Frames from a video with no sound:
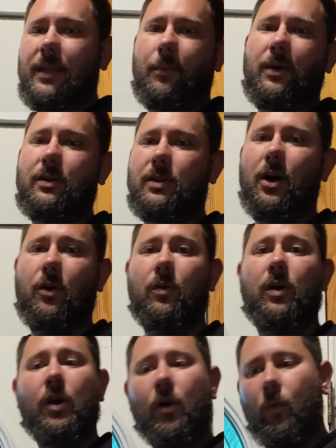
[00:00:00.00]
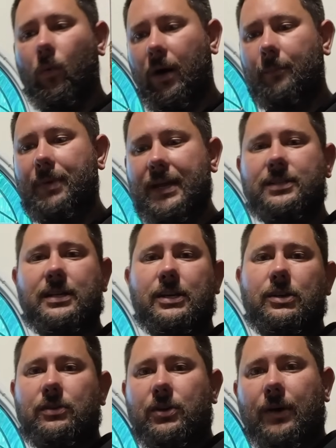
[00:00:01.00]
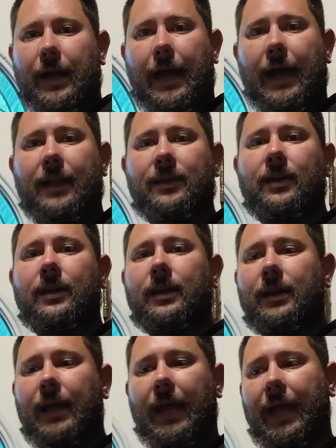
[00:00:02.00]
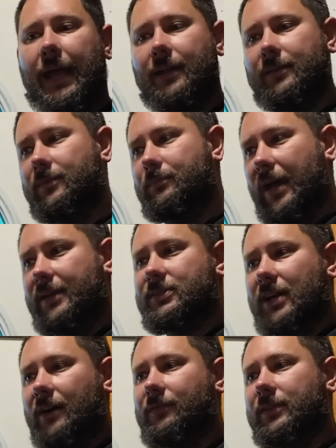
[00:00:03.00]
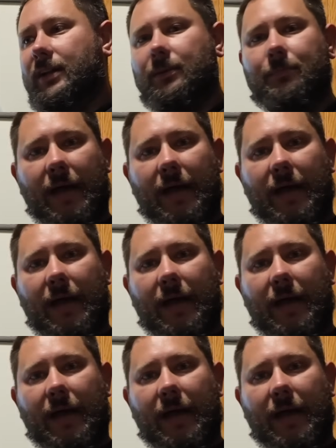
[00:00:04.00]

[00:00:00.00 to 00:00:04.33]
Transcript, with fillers: That way you know what B T U you're at. And based off of the